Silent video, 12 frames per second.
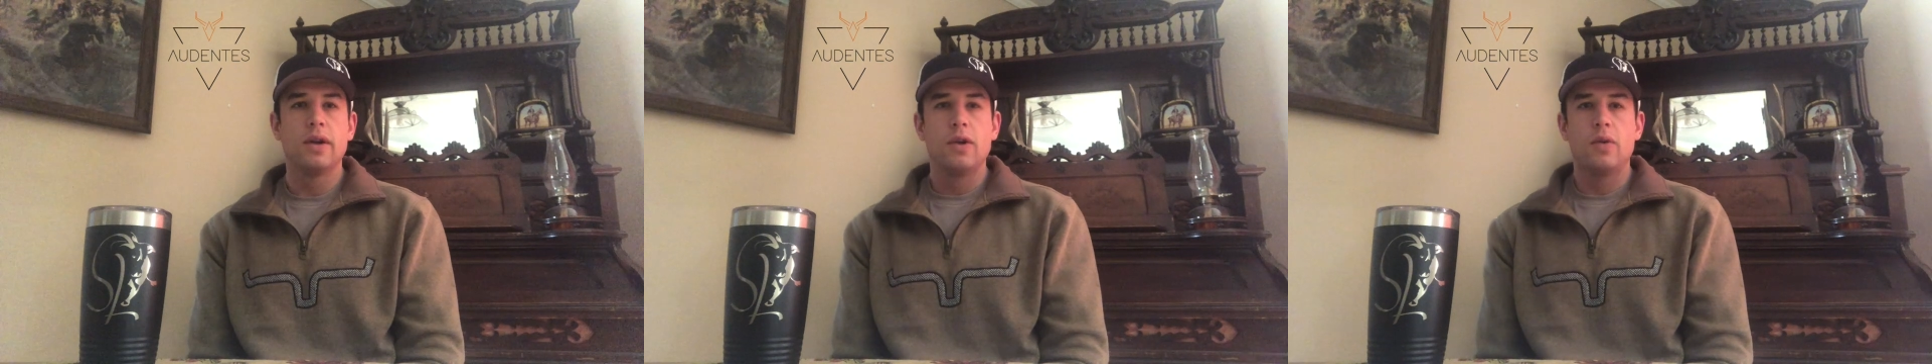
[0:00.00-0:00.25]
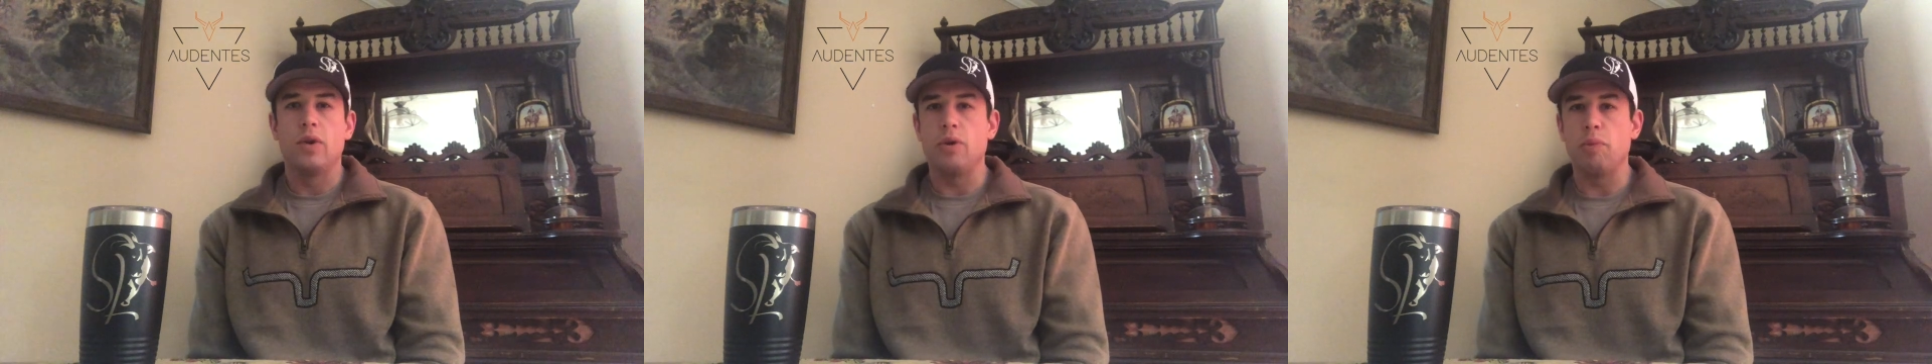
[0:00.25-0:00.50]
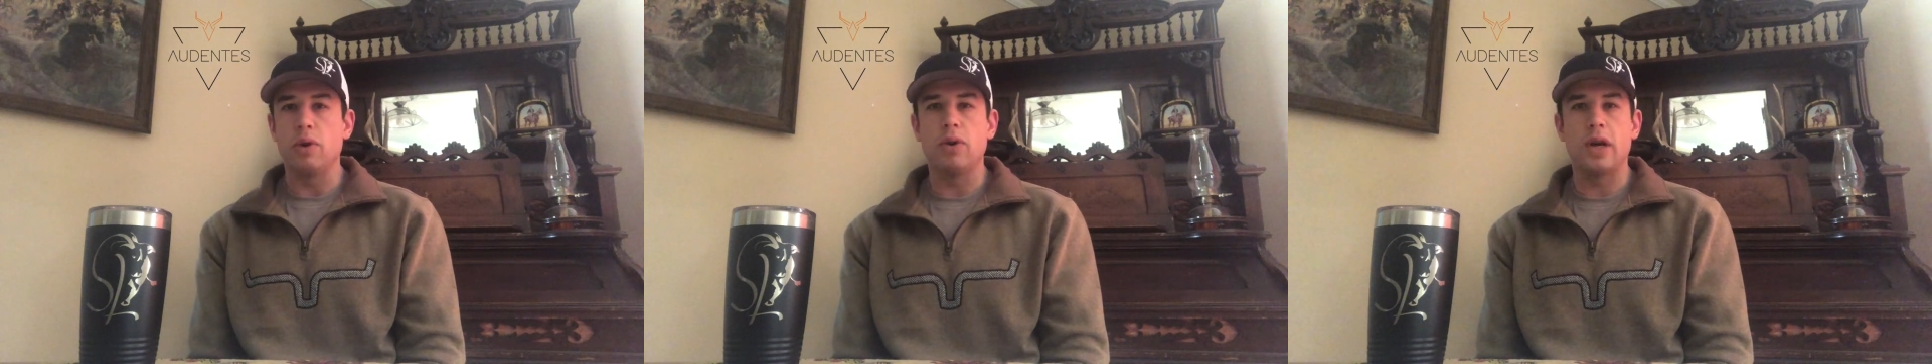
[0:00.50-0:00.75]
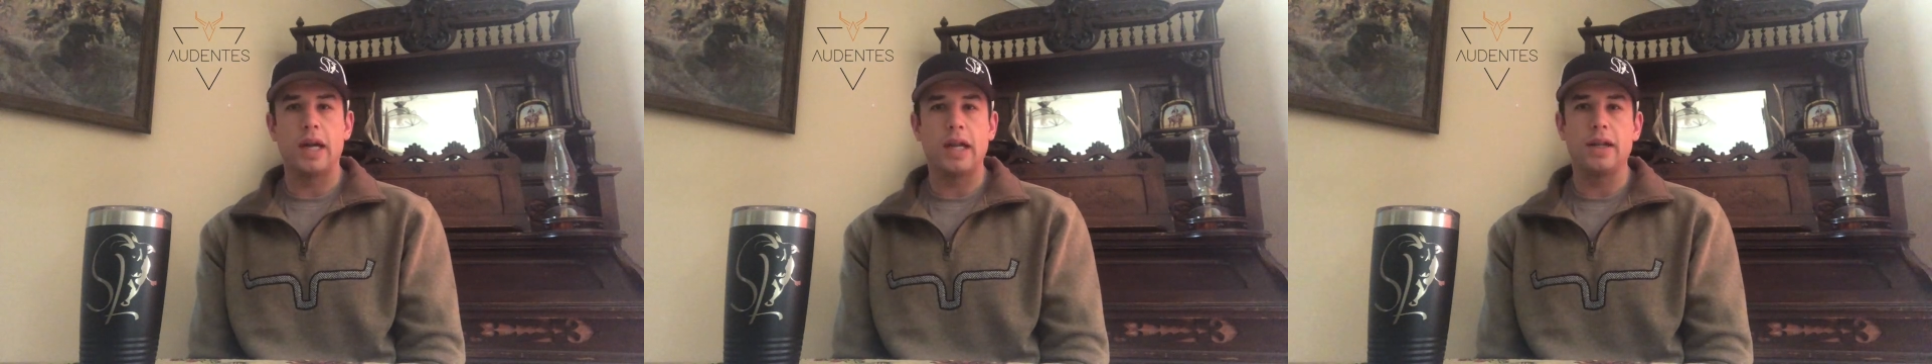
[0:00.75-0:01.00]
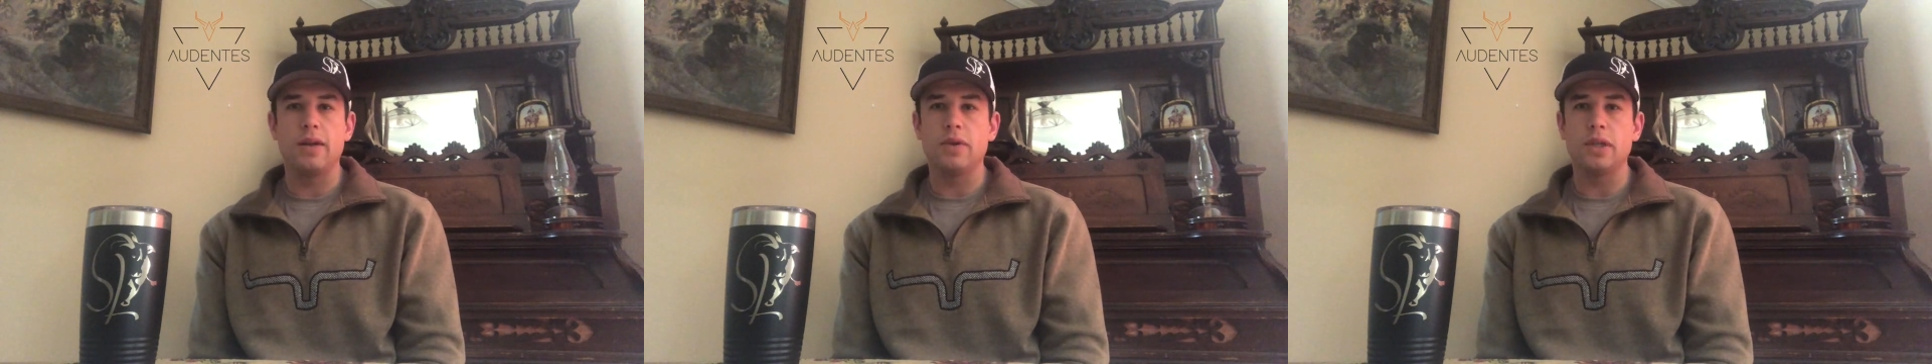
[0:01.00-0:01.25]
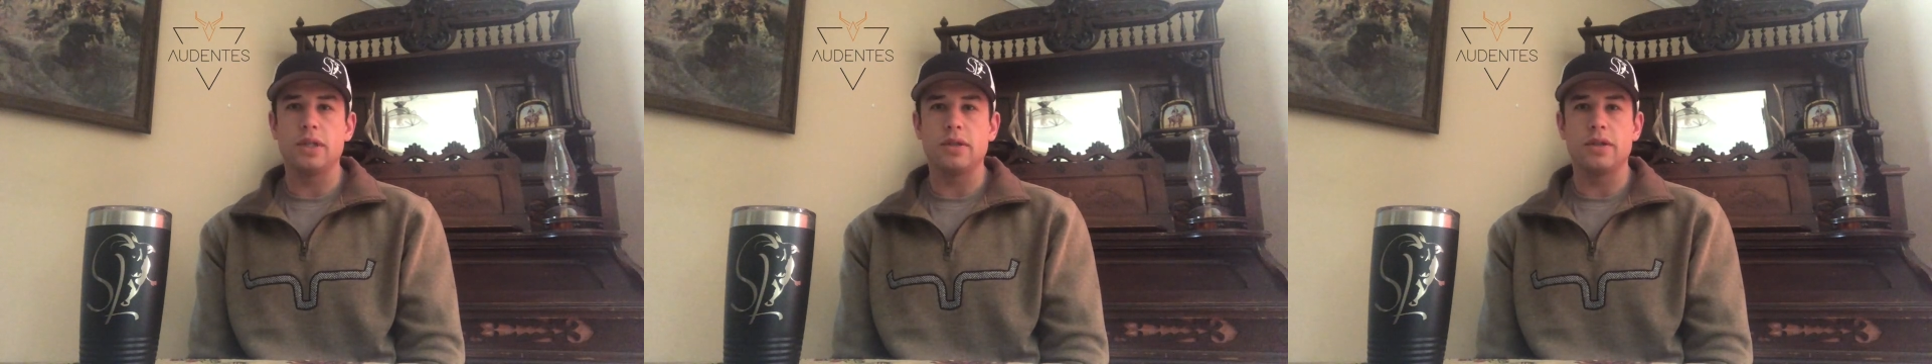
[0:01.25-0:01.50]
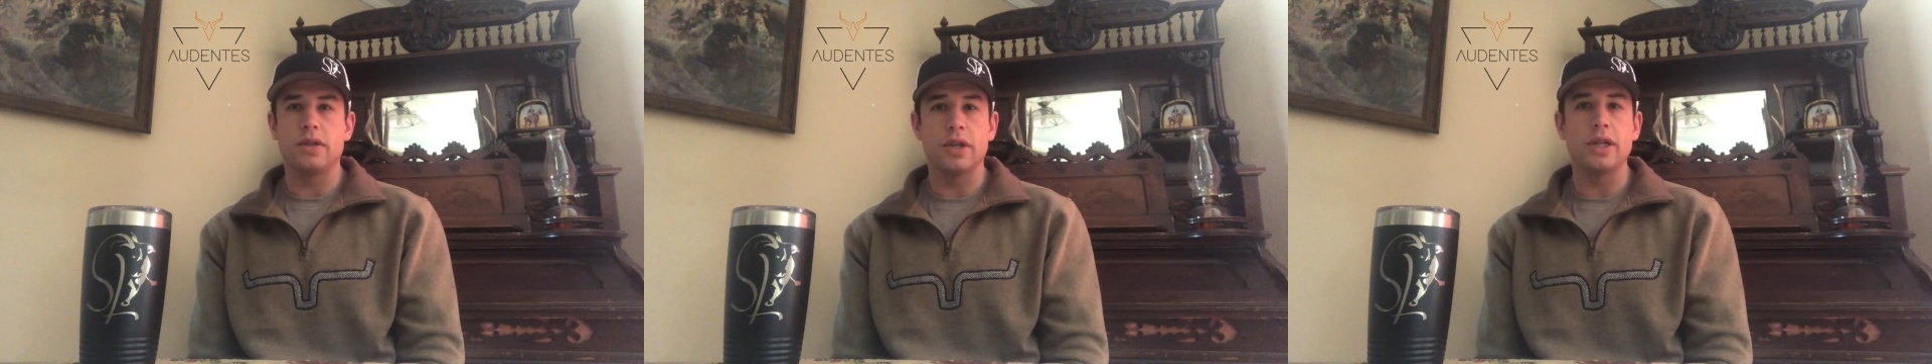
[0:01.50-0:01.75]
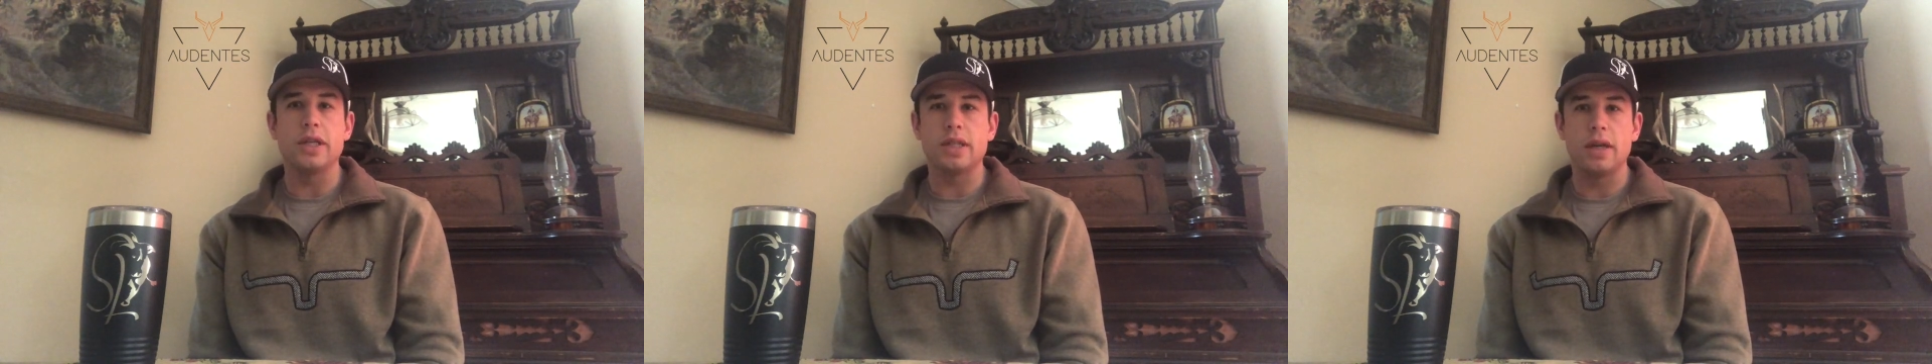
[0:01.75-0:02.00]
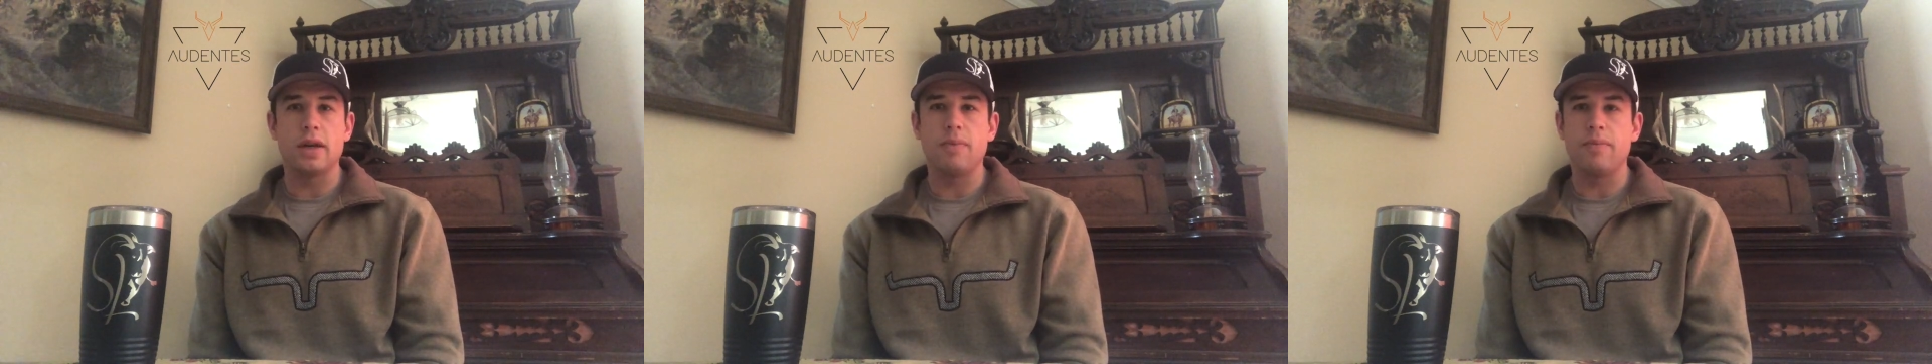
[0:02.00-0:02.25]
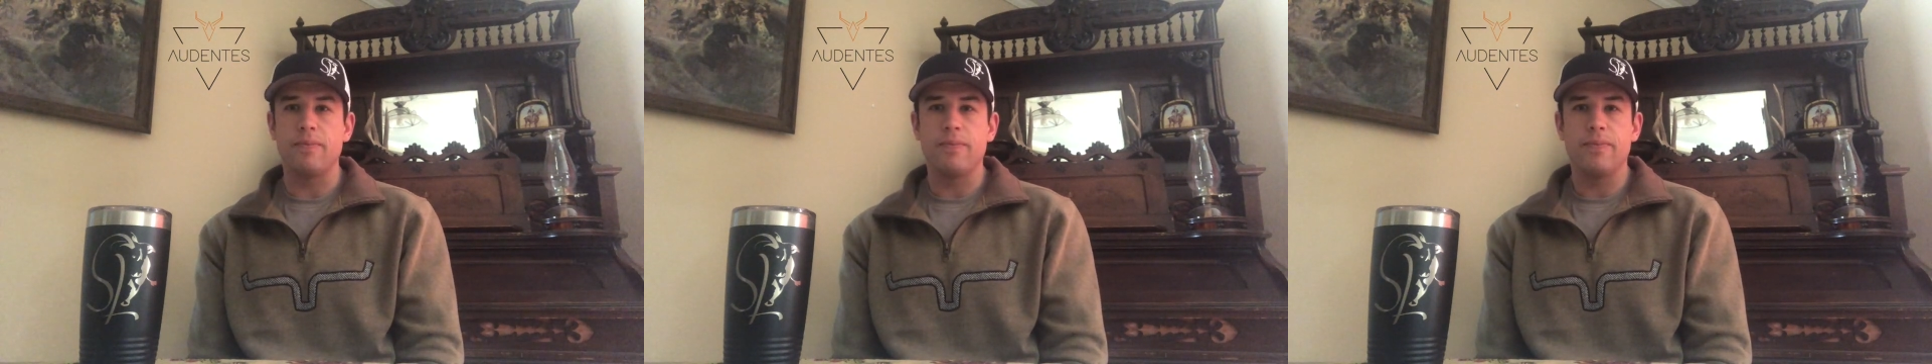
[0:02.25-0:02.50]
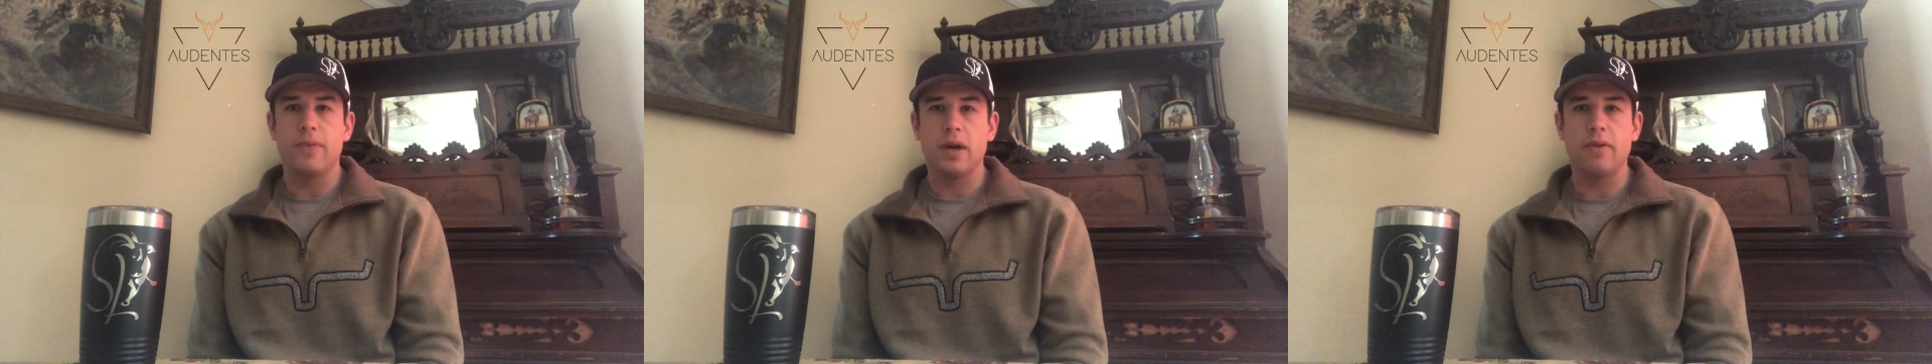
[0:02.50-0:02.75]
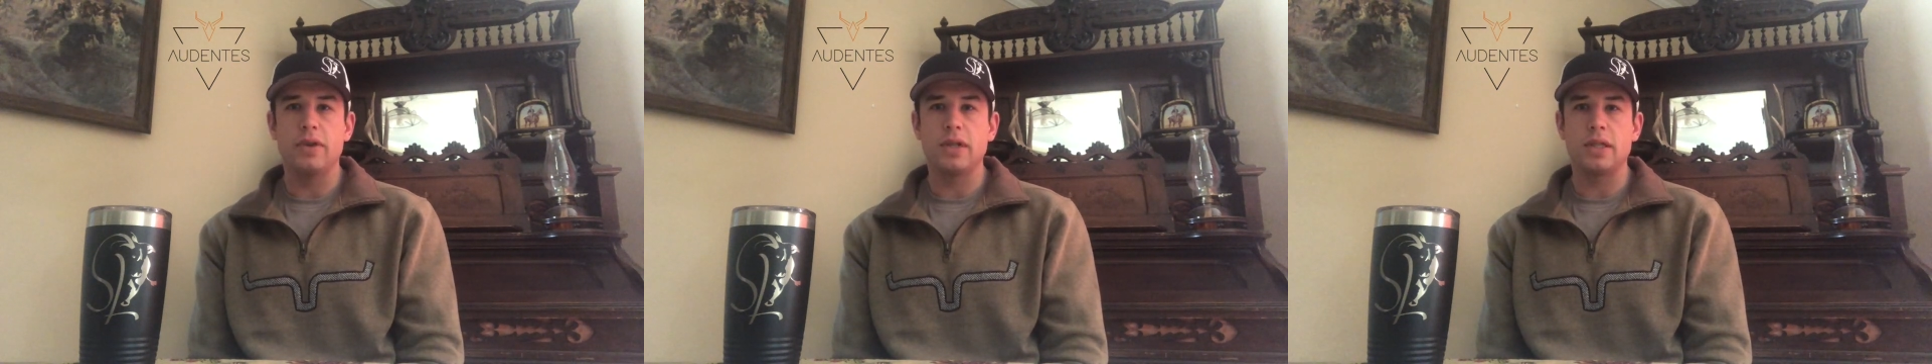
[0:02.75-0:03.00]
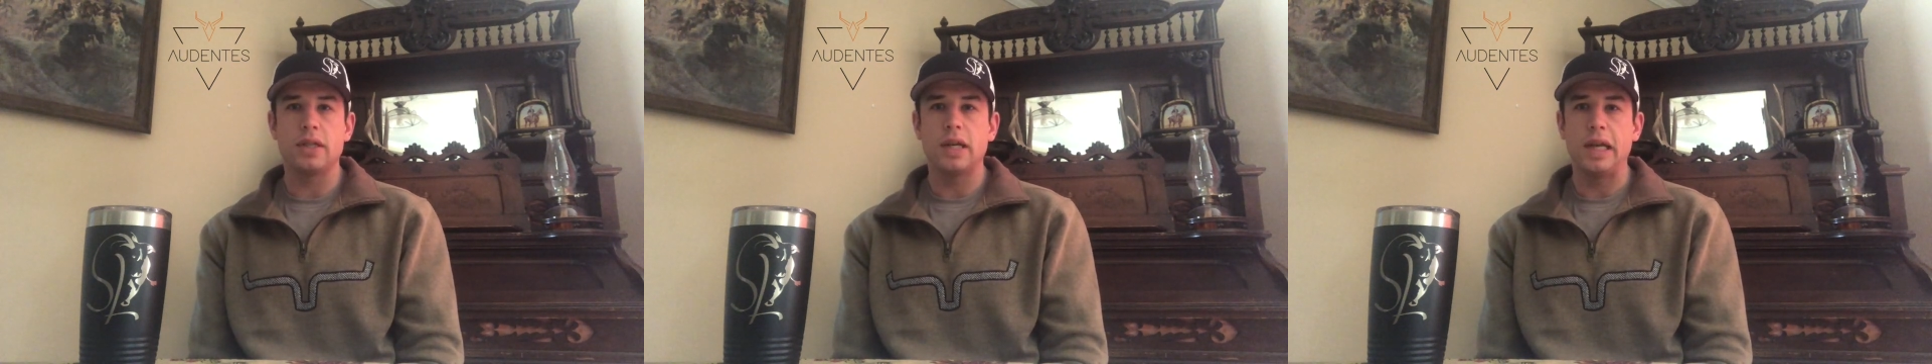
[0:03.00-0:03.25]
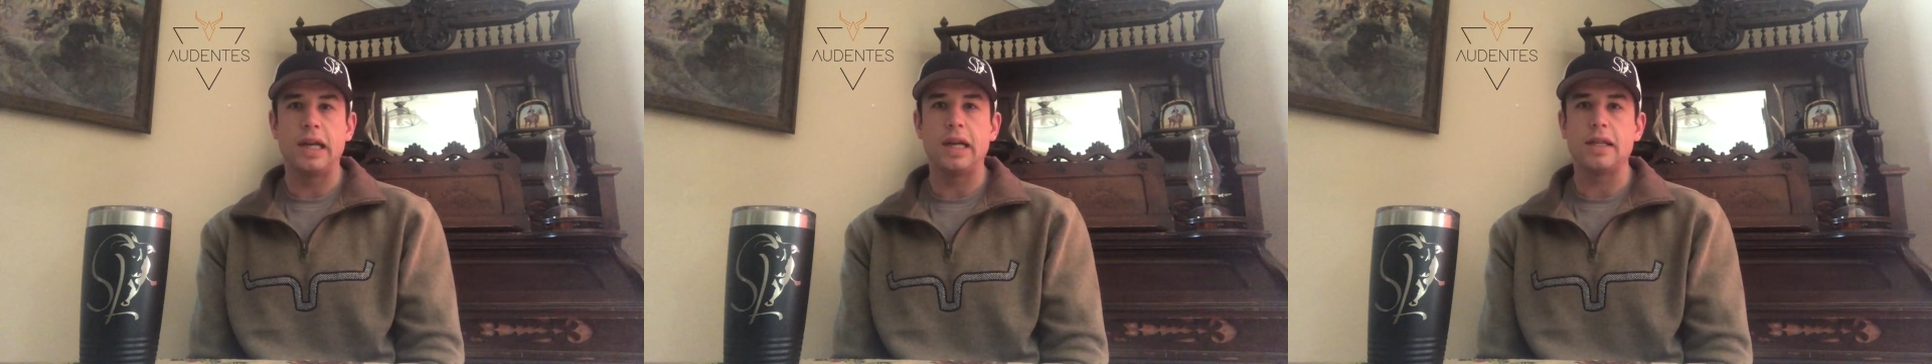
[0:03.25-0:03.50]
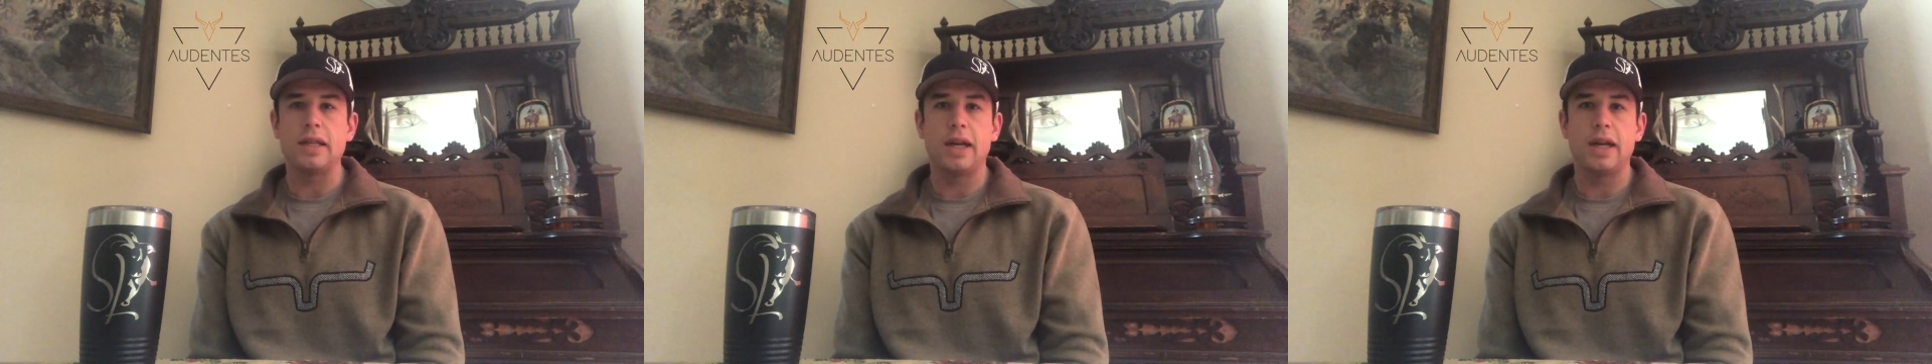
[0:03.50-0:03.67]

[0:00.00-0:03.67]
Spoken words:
where the bull riding, there was 30 some of us in it,